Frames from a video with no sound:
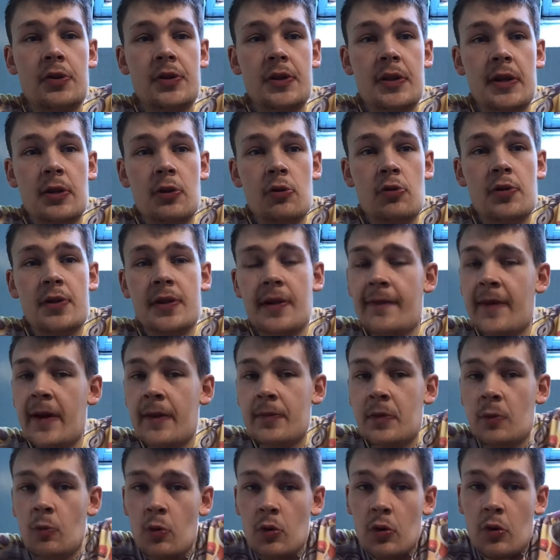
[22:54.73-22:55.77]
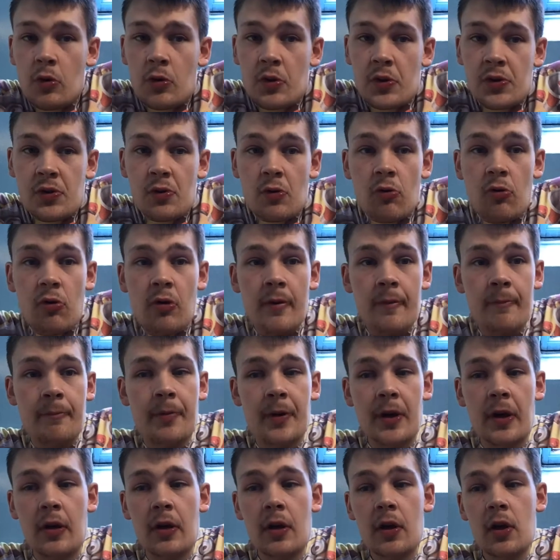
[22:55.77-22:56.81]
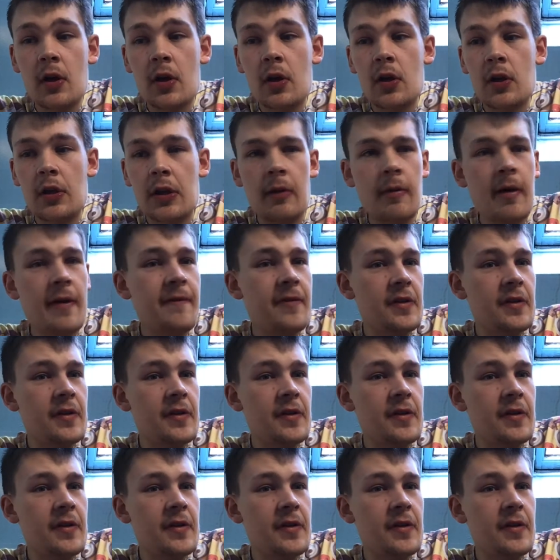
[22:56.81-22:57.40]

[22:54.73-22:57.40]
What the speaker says: because they knew Southampton weren't going to score, but